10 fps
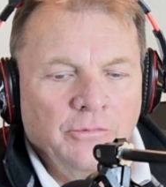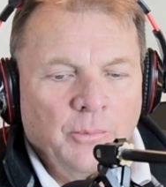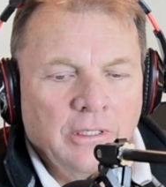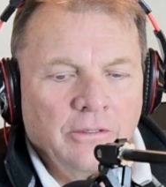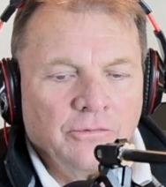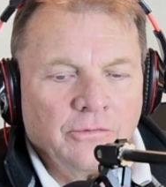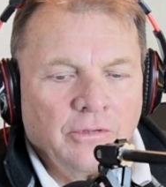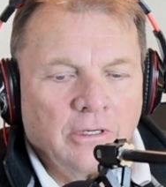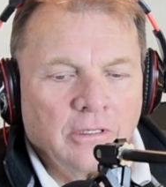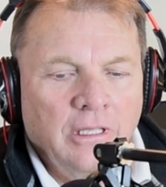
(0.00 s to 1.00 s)
But this is
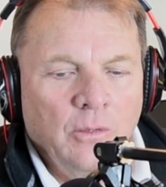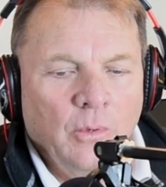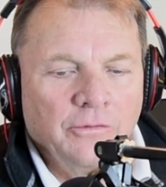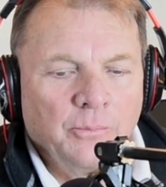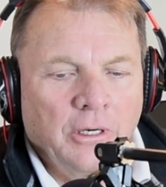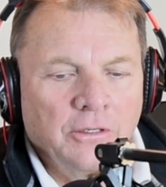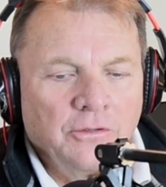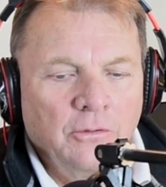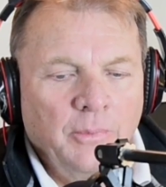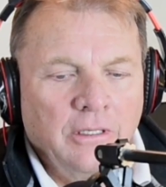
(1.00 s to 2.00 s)
our Key West Part
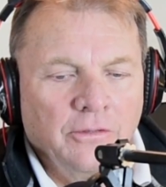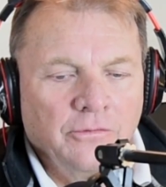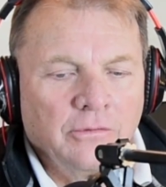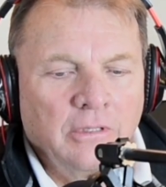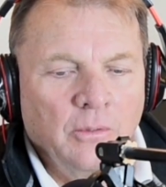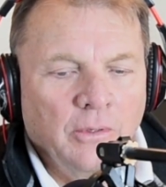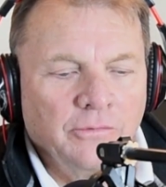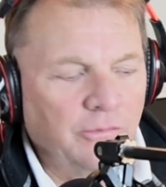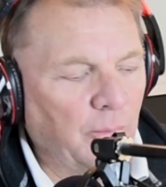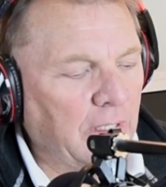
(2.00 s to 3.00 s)
2 because Key
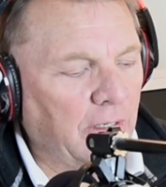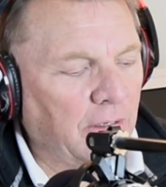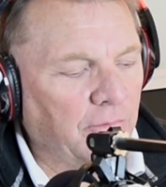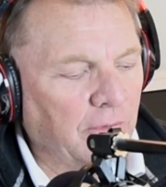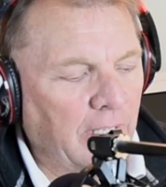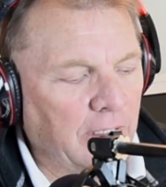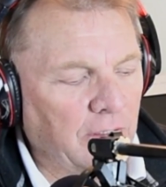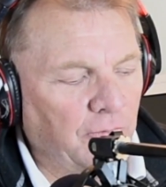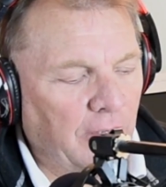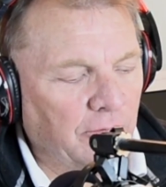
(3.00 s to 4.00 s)
West is the big area for that. And
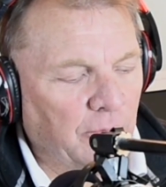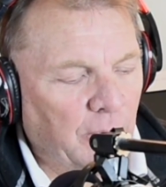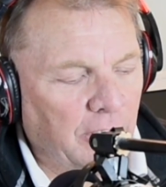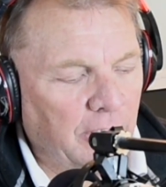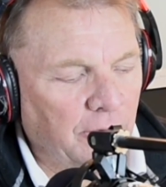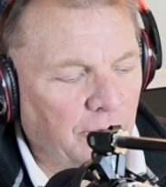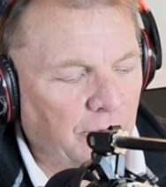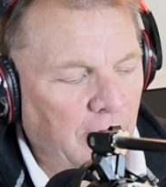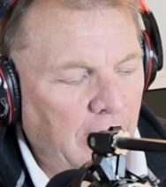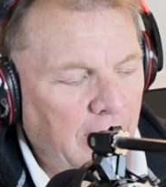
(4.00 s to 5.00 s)
you found some areas